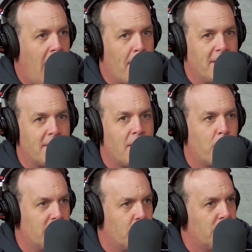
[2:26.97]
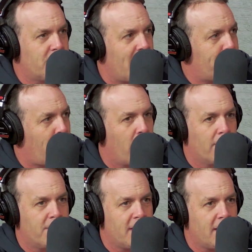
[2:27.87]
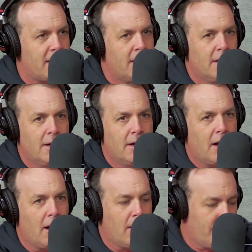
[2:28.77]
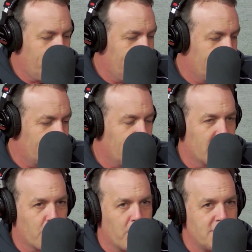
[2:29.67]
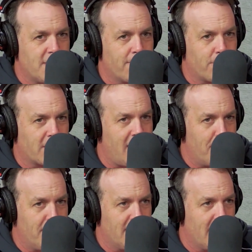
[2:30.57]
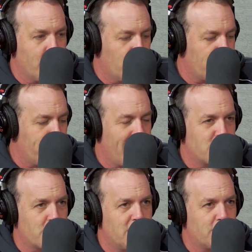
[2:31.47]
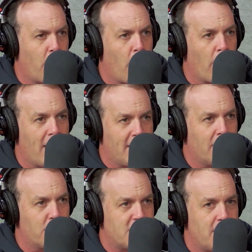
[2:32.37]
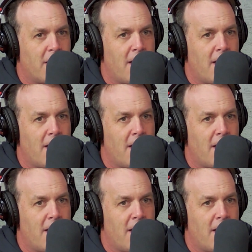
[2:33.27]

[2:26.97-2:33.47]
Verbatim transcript: I mean, what wasn't that part of the um, the reasoning for keeping him with the Patriots right. or, or any other team?